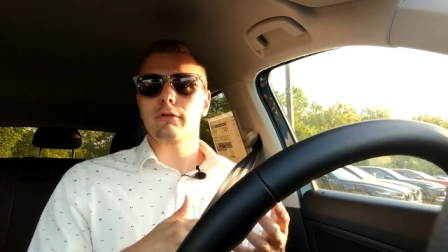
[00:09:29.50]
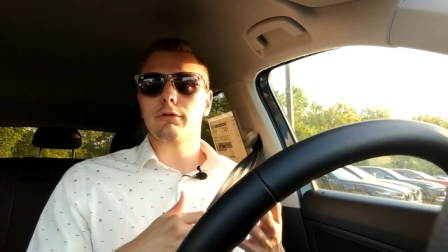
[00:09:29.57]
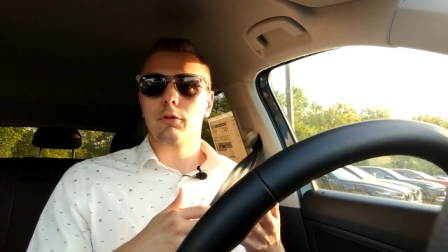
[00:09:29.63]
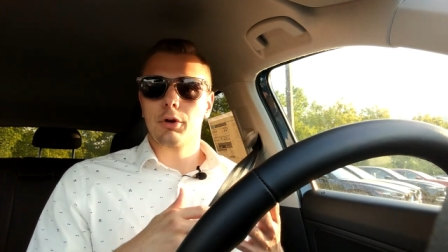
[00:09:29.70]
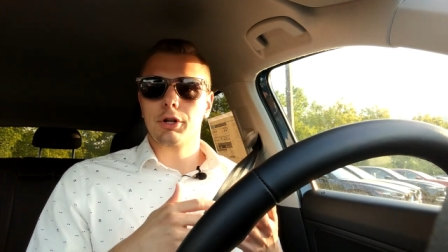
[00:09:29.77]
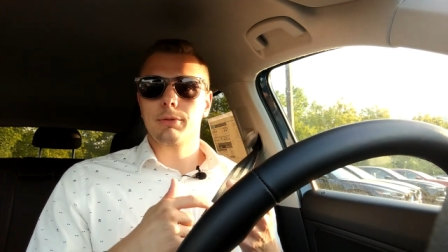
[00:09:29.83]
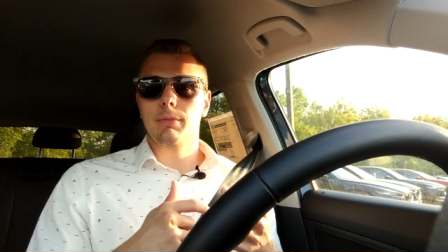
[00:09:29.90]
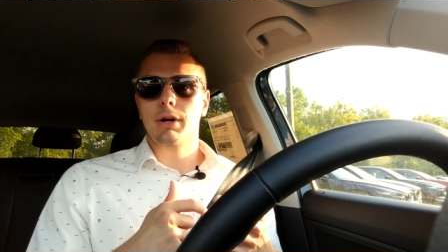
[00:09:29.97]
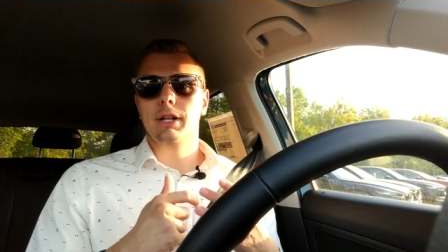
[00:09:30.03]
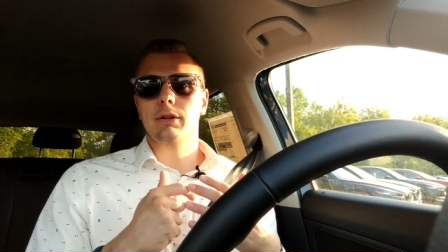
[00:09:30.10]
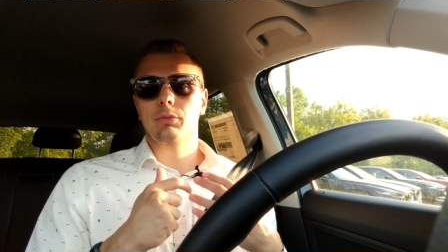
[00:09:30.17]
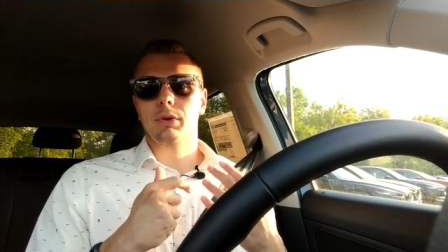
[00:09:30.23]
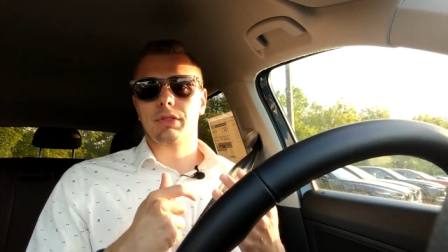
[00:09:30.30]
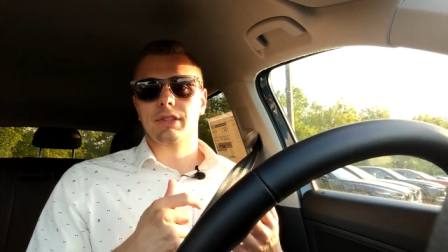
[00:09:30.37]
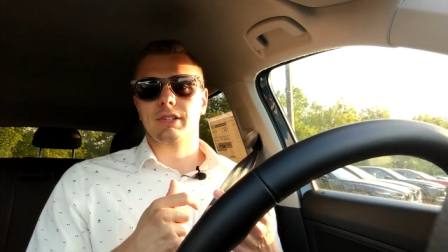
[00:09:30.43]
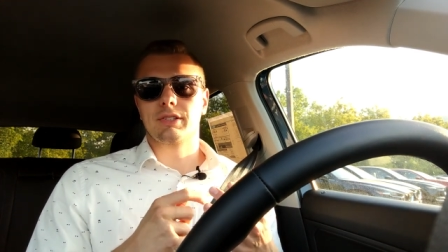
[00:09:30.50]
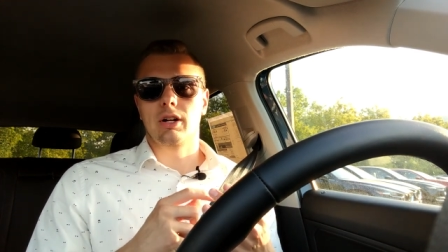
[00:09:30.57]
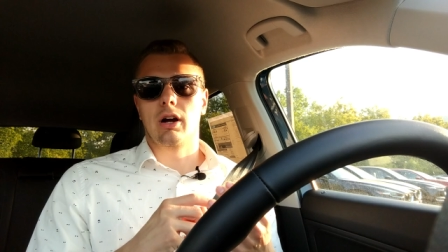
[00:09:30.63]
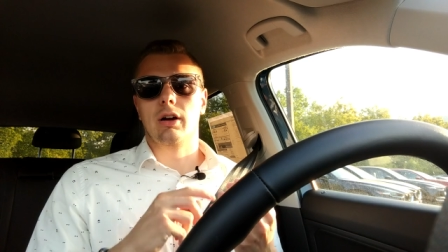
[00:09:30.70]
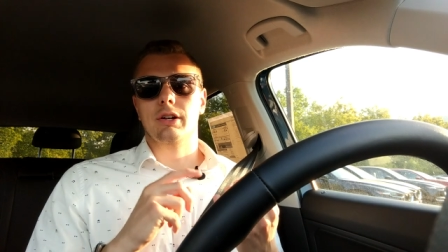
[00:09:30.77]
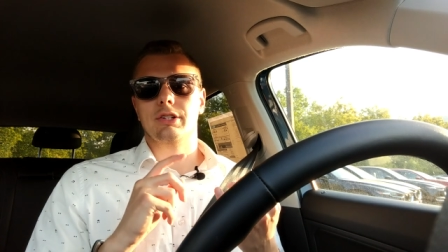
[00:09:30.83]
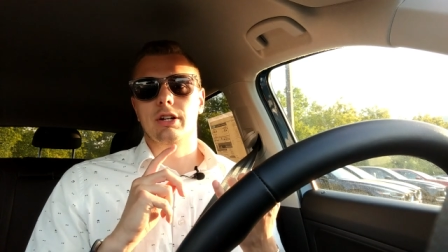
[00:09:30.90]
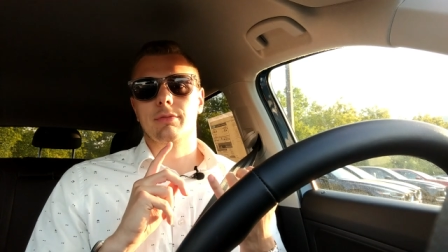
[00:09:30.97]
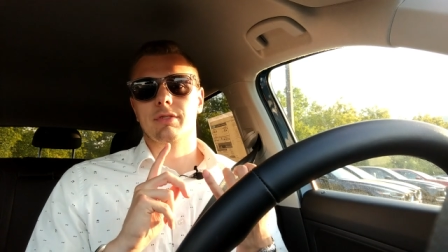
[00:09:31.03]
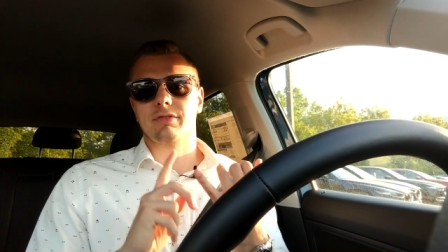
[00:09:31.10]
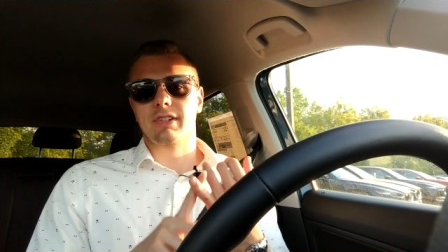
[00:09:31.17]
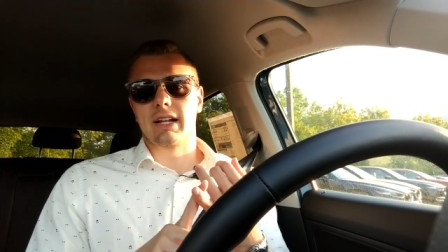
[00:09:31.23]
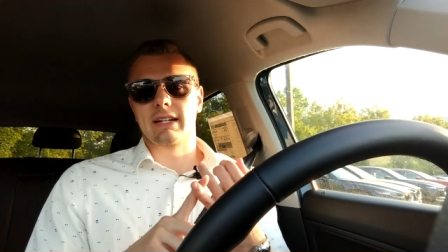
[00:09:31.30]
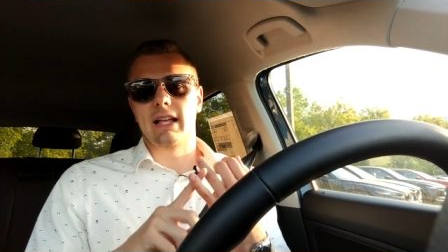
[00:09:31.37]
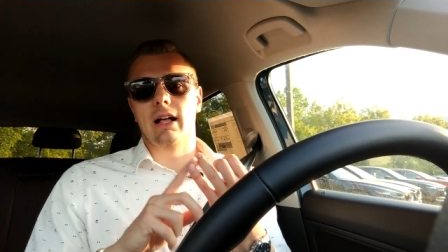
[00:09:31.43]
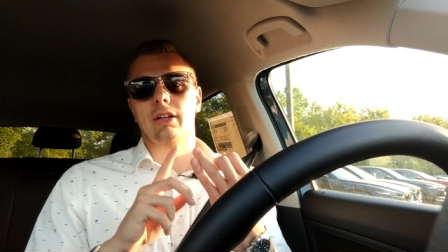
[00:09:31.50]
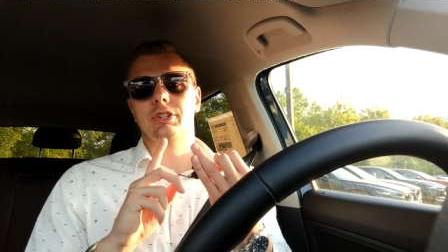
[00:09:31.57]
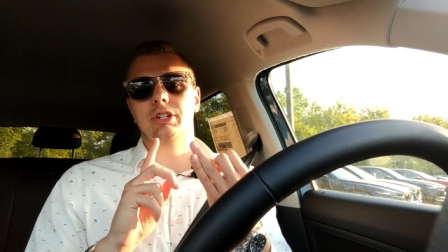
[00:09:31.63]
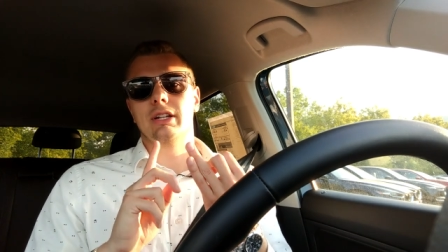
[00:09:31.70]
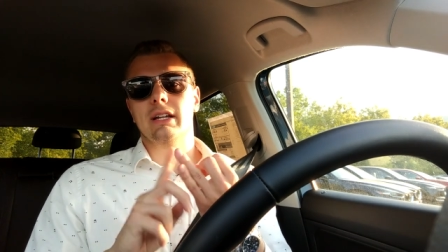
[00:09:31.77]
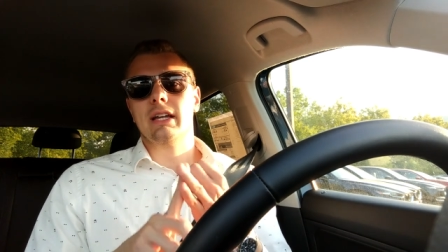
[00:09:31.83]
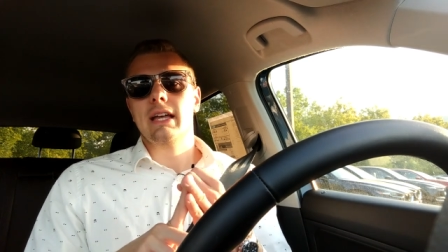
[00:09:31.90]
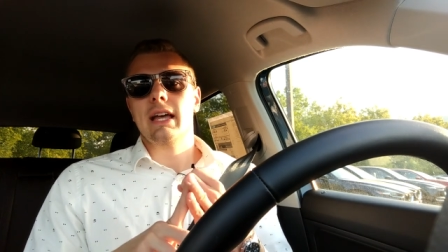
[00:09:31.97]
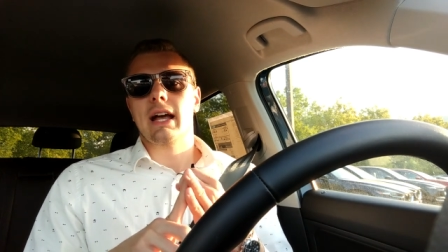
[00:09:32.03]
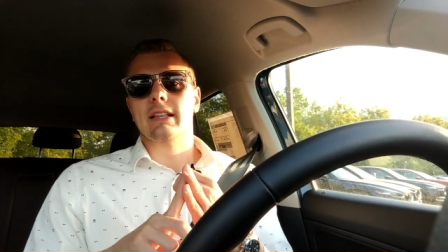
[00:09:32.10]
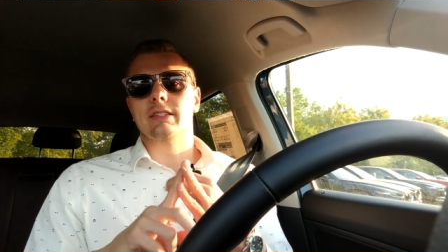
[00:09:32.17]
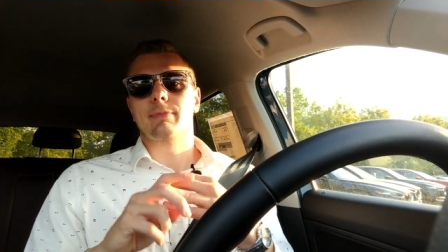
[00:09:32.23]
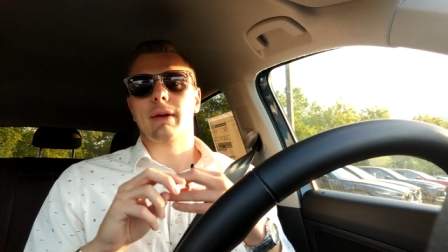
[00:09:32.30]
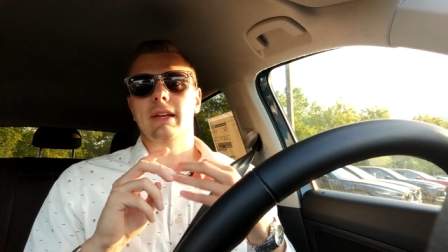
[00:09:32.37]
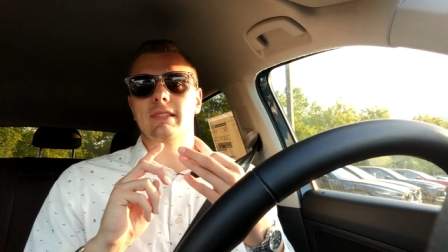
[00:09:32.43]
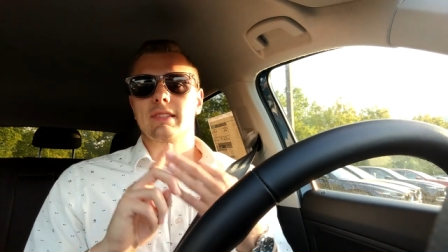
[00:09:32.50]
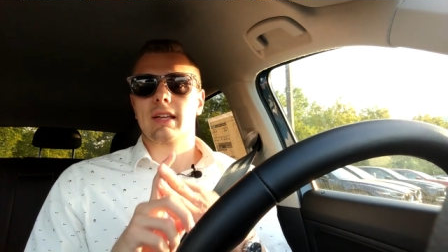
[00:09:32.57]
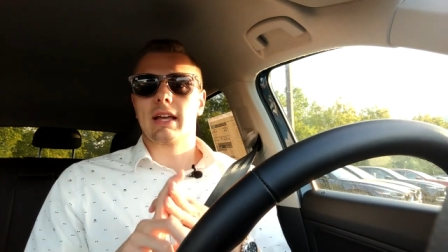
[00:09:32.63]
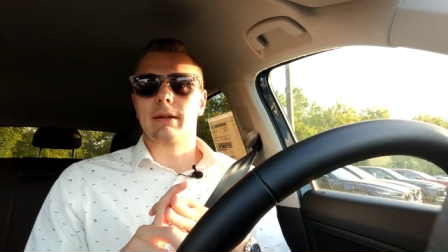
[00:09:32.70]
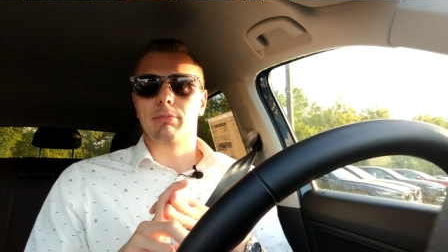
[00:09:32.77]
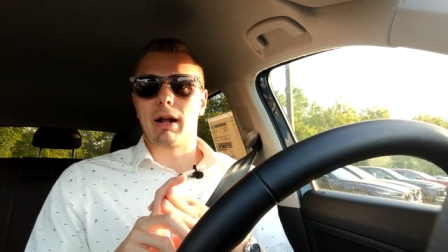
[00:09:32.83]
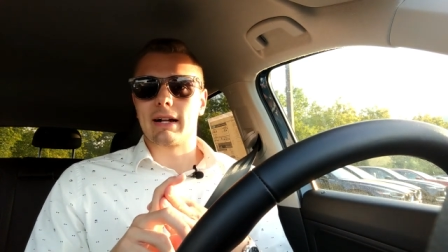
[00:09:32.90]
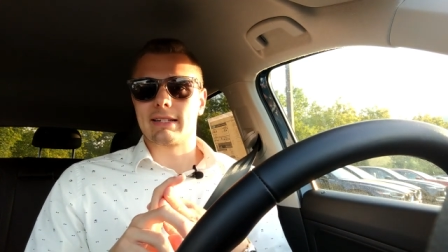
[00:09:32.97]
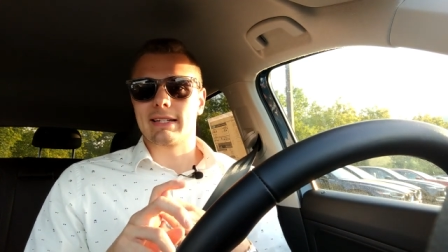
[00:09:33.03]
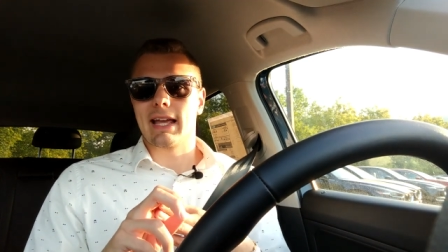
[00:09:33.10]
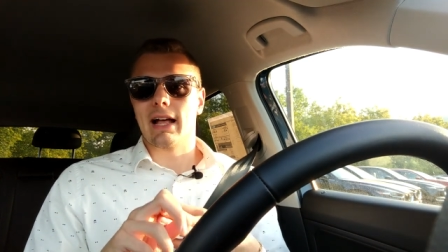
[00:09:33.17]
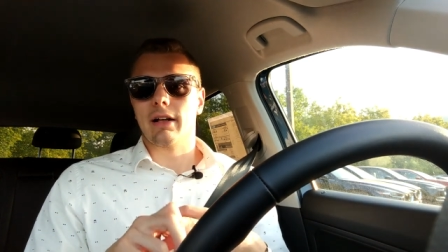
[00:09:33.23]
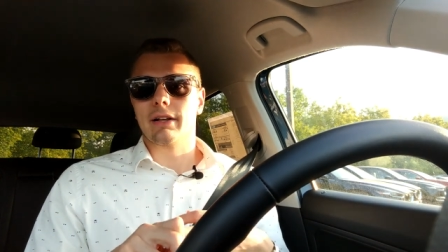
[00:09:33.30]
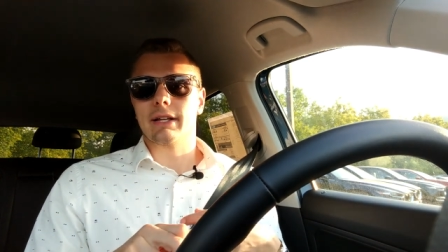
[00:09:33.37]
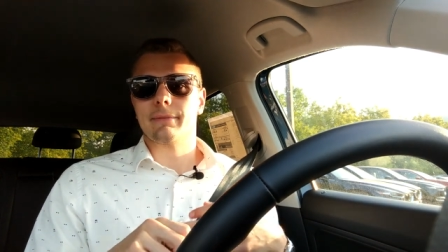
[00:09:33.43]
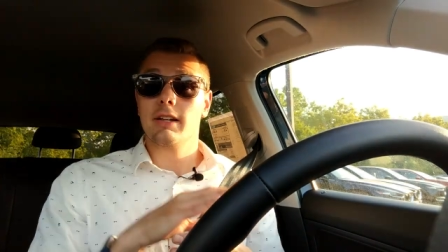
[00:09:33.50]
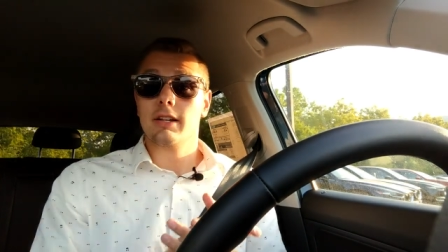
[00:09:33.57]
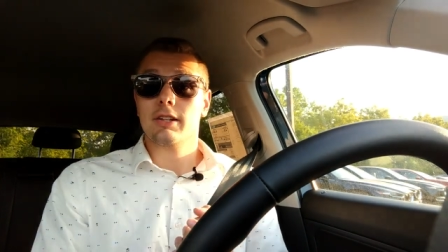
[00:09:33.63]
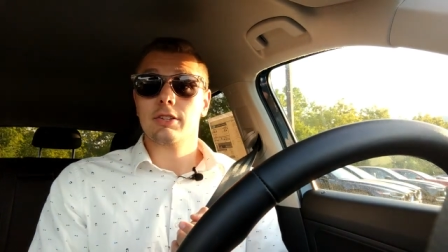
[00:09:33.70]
for your money with this car in terms of technology and space and practicality.